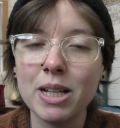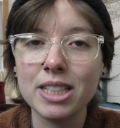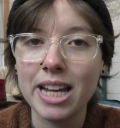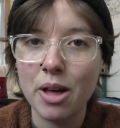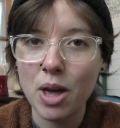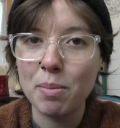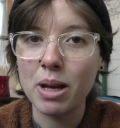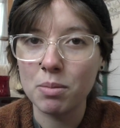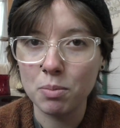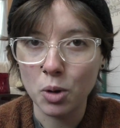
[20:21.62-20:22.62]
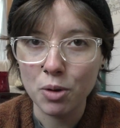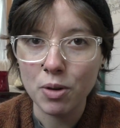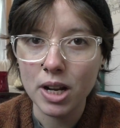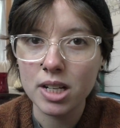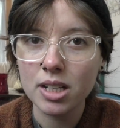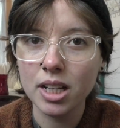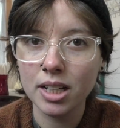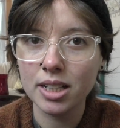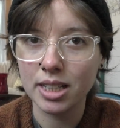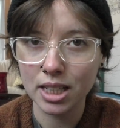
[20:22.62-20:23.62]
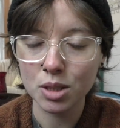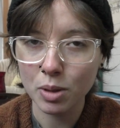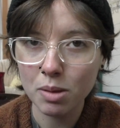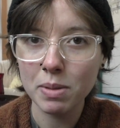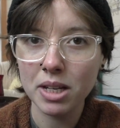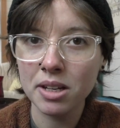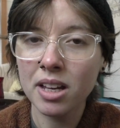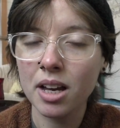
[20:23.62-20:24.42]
now that my boyfriend knits with me,